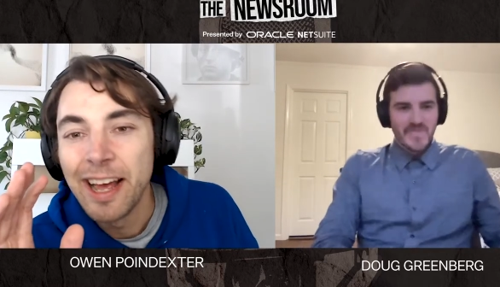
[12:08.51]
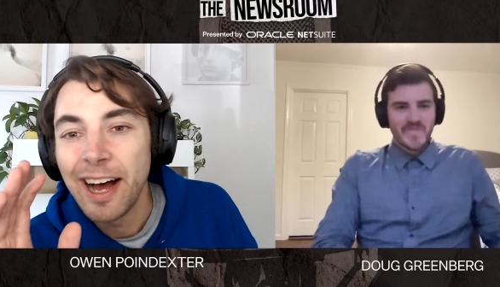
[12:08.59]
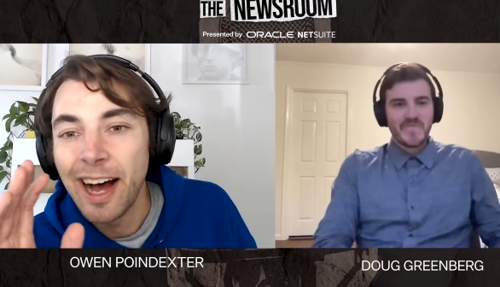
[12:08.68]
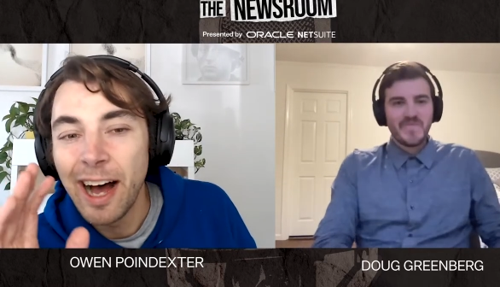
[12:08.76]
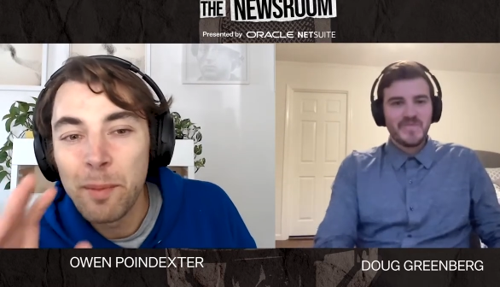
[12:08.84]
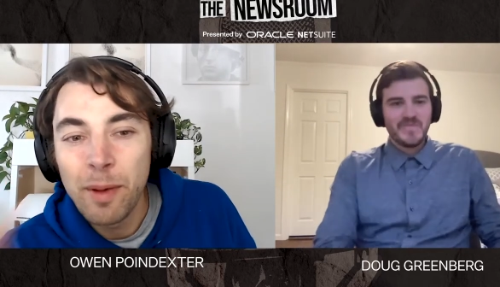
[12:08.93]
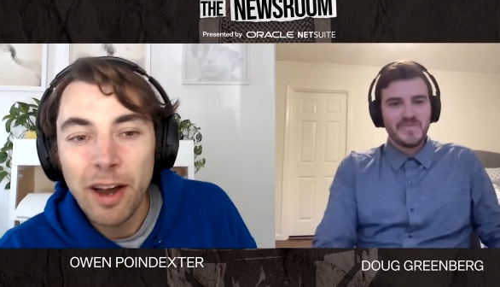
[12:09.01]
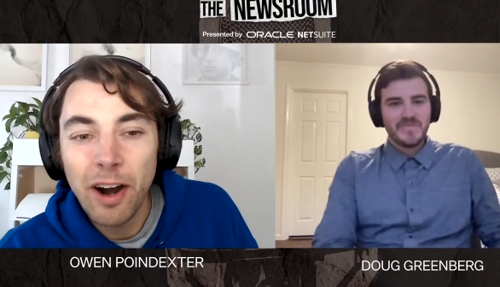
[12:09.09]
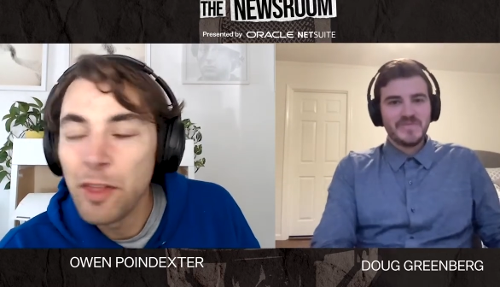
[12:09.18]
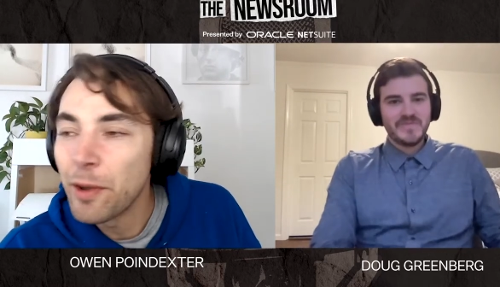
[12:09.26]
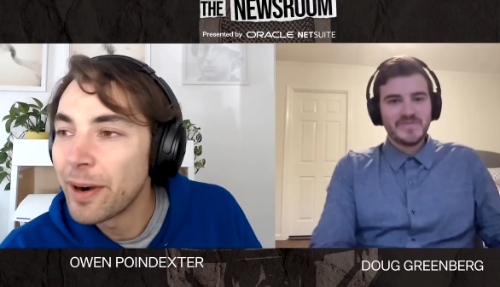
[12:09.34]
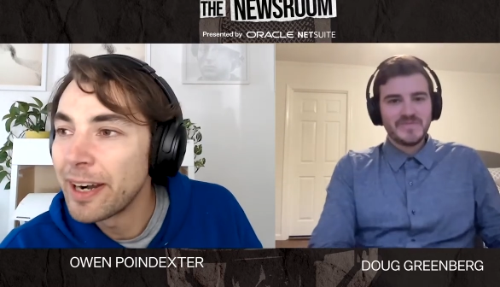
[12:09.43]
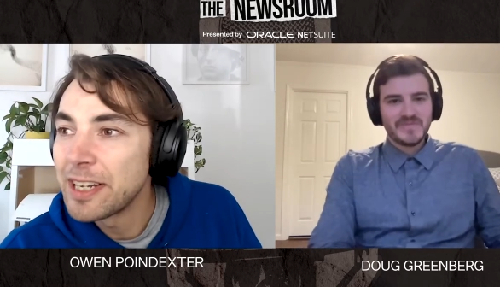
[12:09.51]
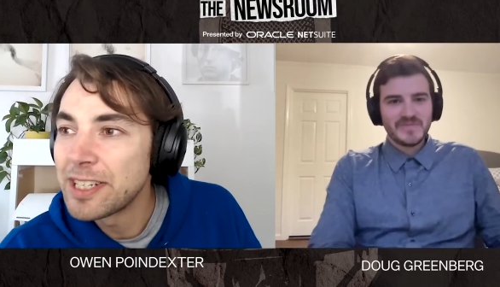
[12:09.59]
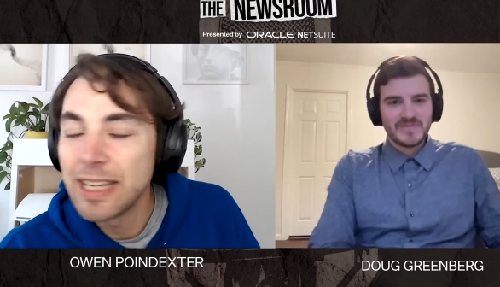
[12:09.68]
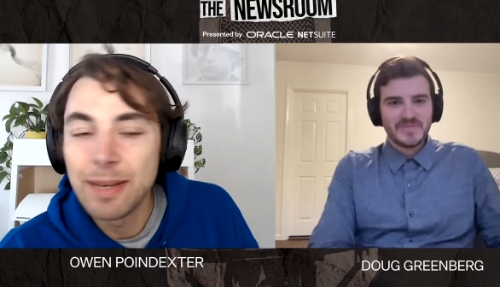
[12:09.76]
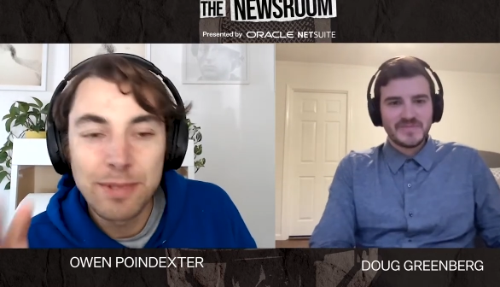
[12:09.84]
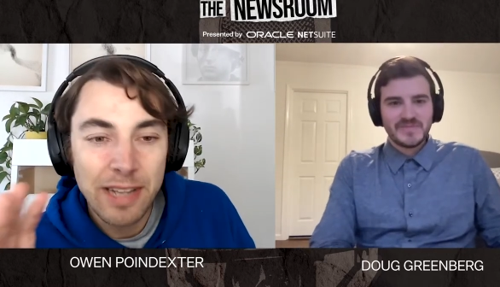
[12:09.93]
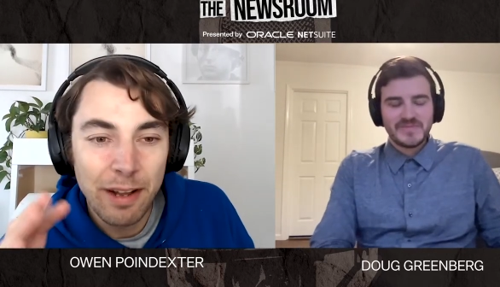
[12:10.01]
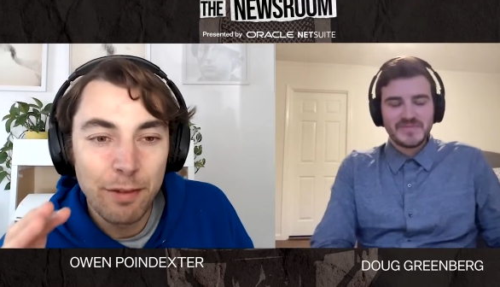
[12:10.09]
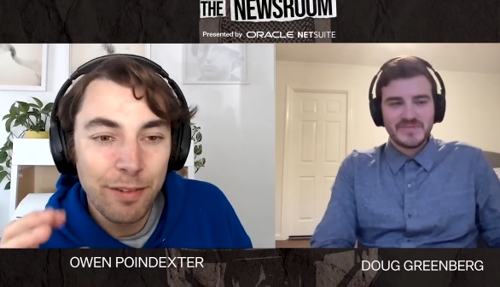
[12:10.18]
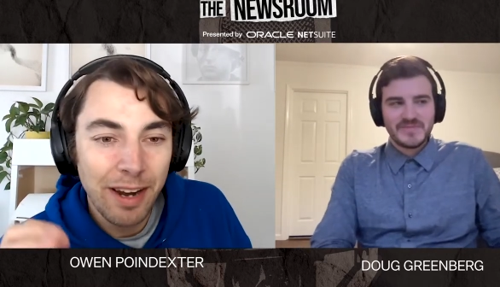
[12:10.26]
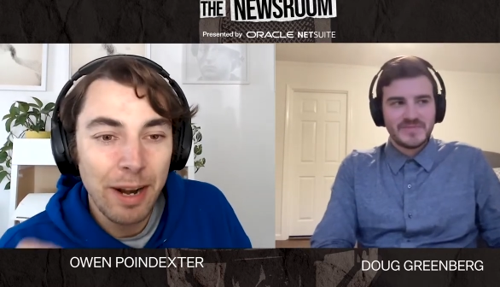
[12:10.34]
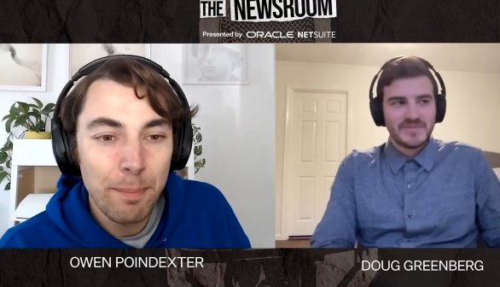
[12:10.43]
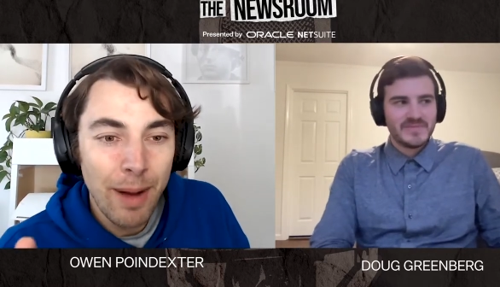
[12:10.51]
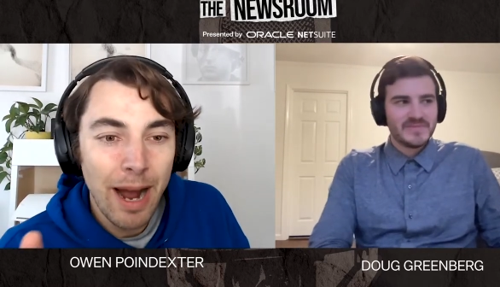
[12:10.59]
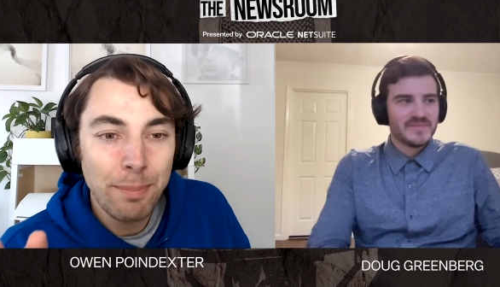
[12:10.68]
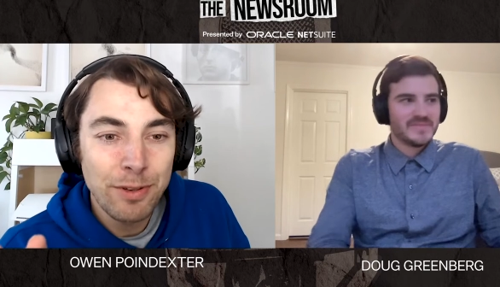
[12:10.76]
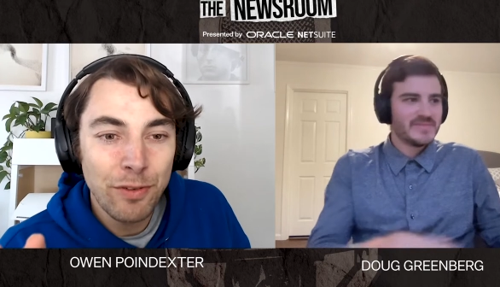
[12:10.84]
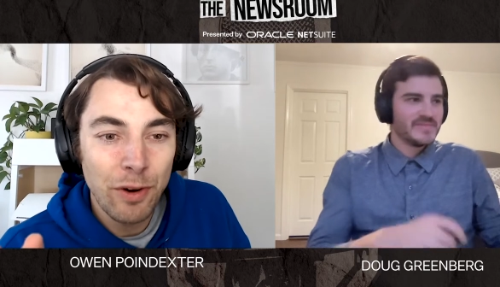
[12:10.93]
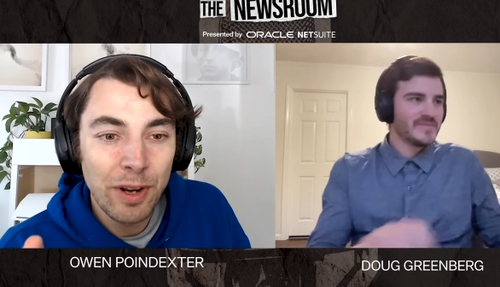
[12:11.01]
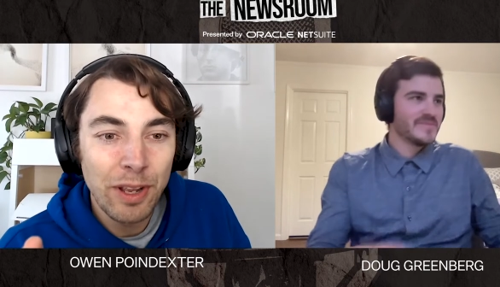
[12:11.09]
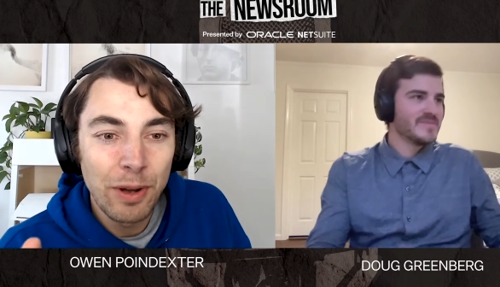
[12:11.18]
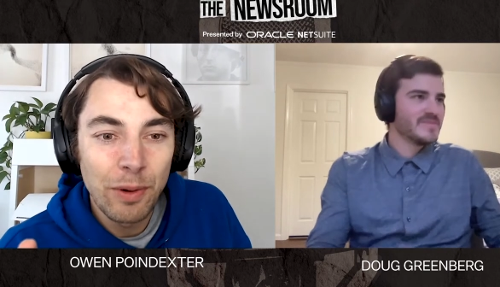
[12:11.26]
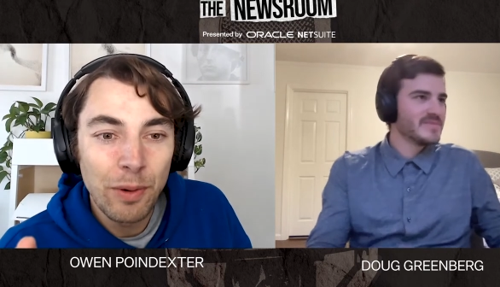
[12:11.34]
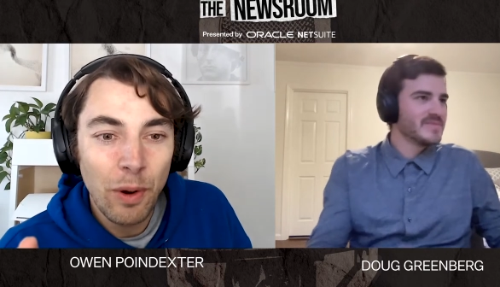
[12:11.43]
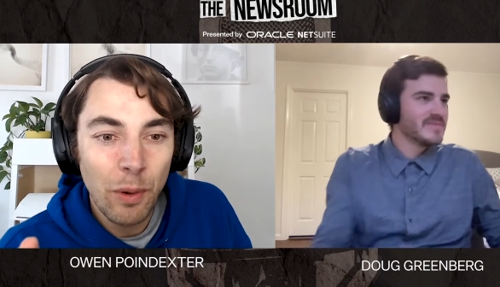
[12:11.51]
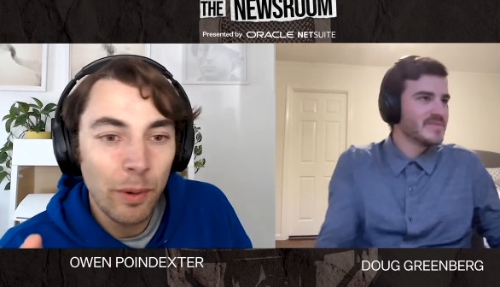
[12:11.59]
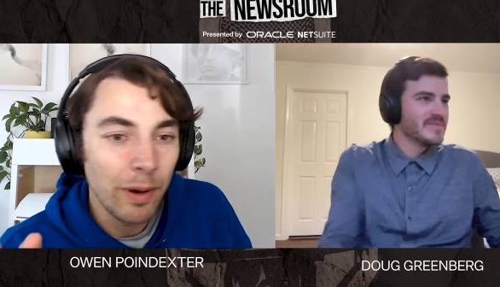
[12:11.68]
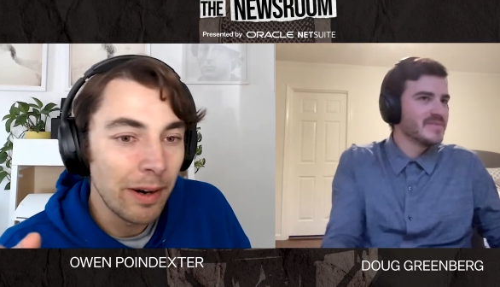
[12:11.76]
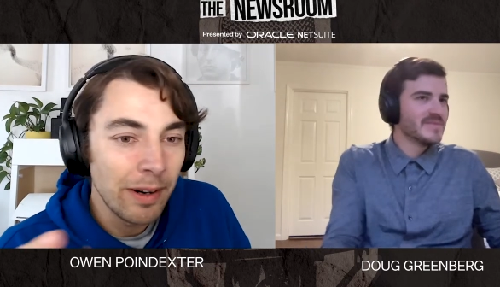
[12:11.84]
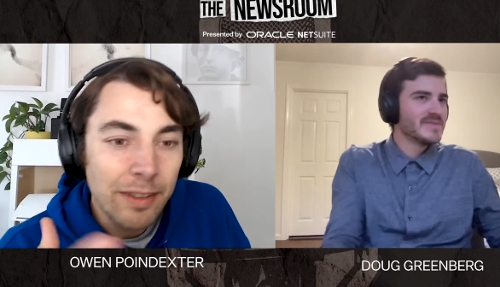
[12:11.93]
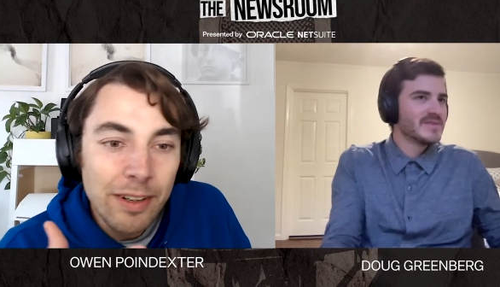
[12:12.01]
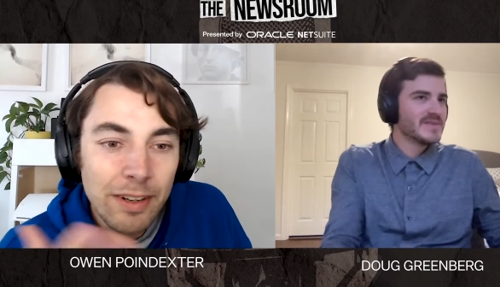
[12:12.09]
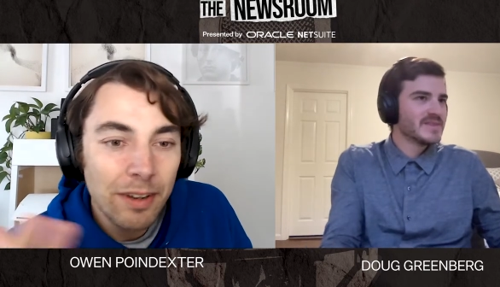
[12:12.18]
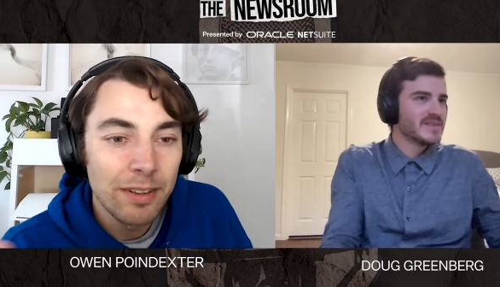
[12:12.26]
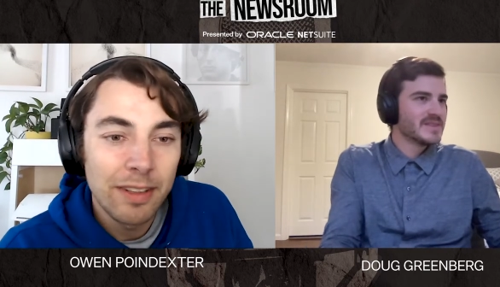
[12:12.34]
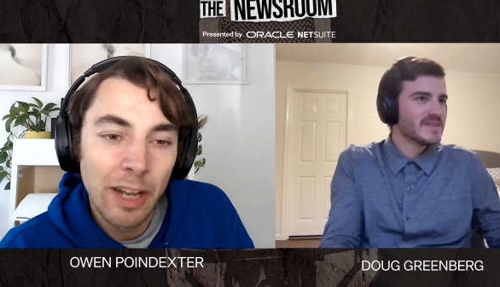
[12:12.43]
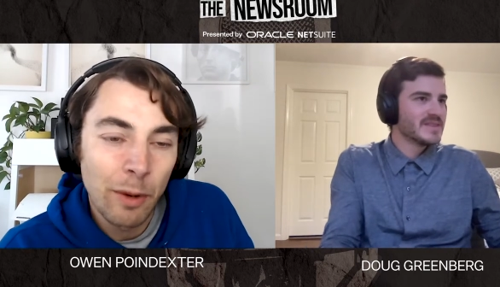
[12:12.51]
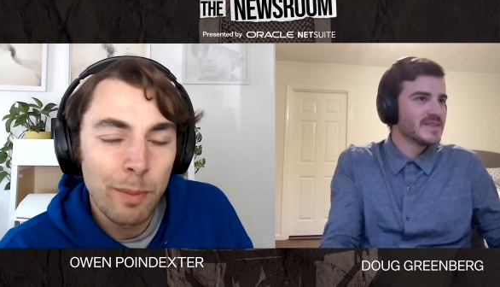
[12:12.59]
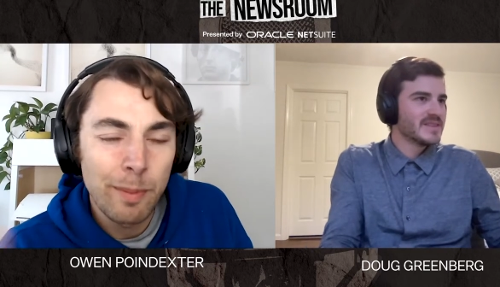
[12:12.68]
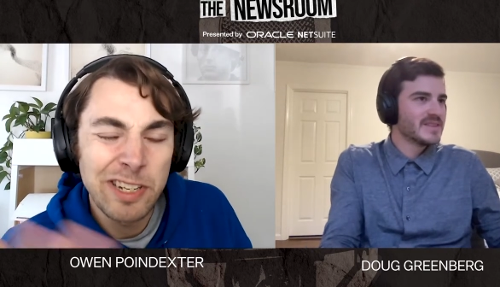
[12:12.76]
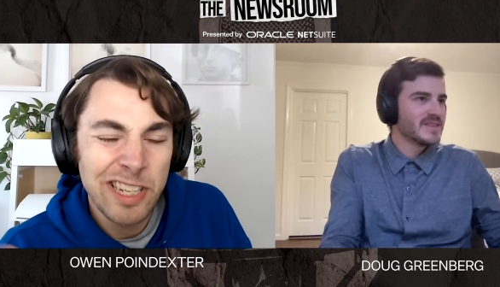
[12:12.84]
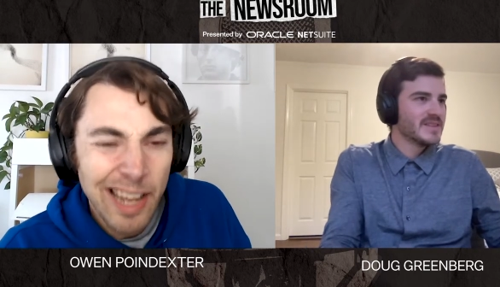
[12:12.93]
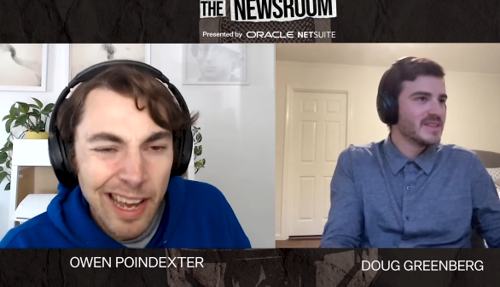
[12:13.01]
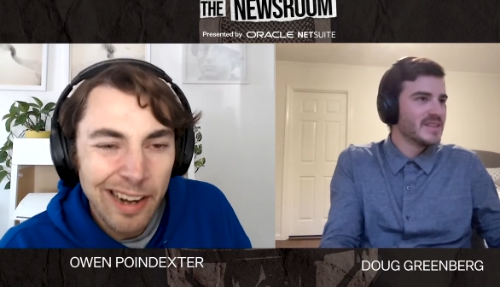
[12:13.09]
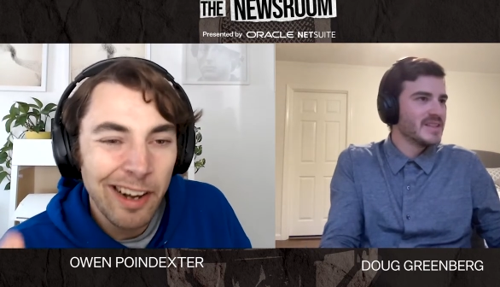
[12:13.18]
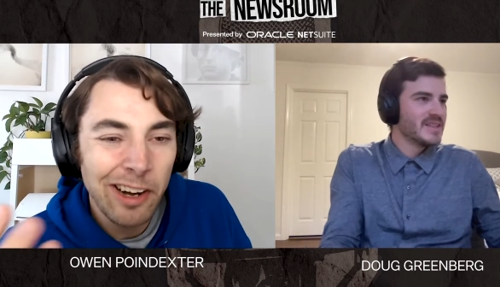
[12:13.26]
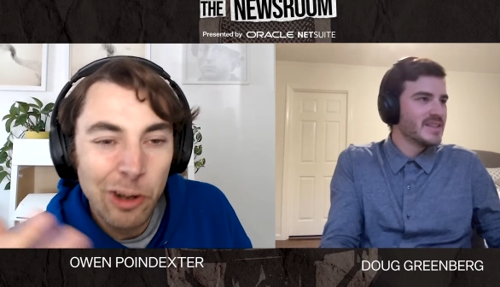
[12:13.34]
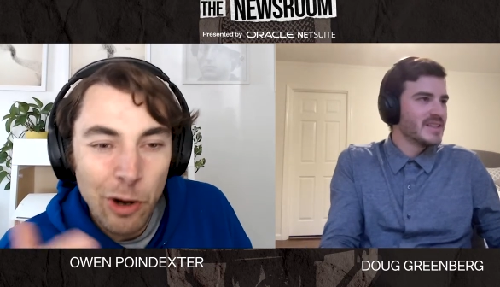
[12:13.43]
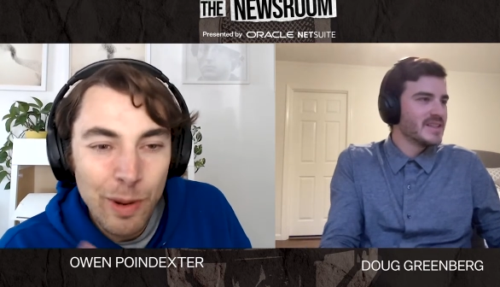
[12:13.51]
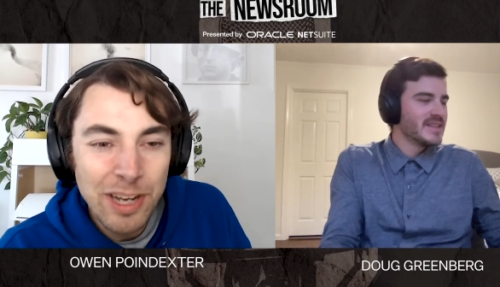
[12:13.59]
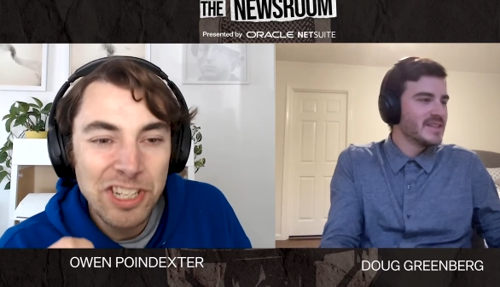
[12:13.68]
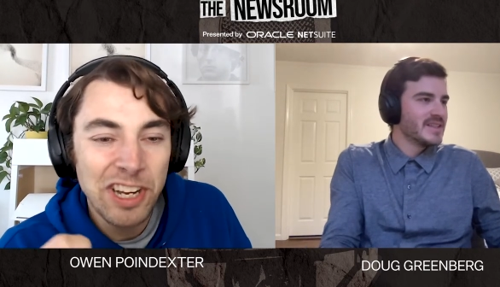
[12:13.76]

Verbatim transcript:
Speaker 1: Um, are there any teams that have kind of popped for you, or you know, we mentioned Canada and Croatia.